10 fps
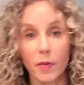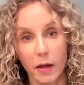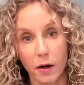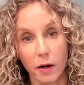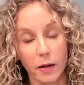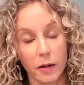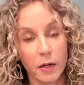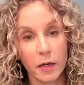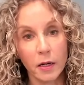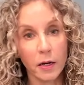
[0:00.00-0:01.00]
that
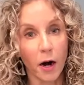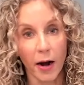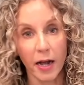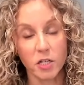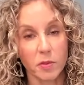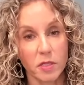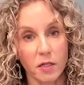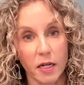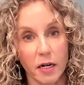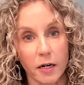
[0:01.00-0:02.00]
are experts
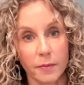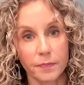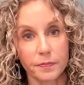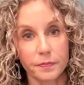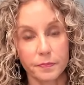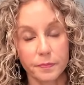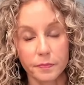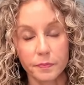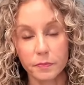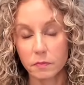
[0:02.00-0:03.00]
out there,
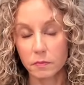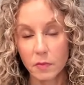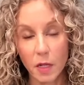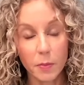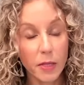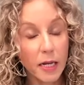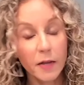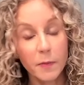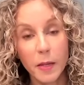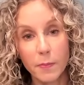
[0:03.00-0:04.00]

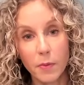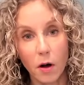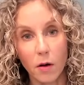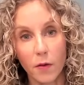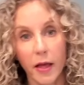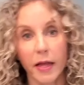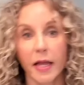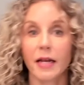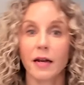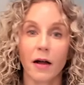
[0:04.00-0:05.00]
plenty of people that
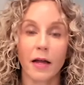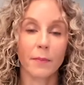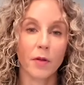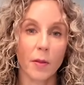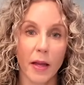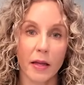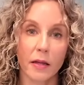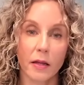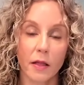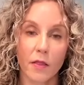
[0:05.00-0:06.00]
cannot implement
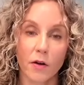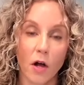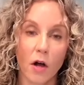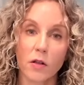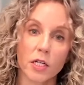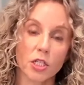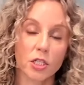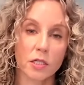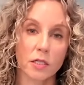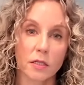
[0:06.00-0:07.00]
their
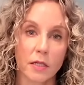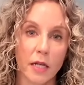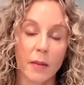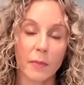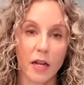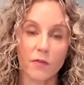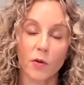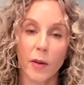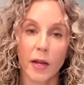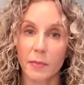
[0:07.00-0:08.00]
knowledge in a
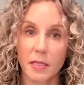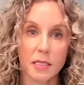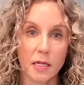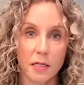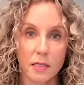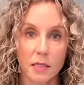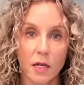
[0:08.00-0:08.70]
meaningful way in a business.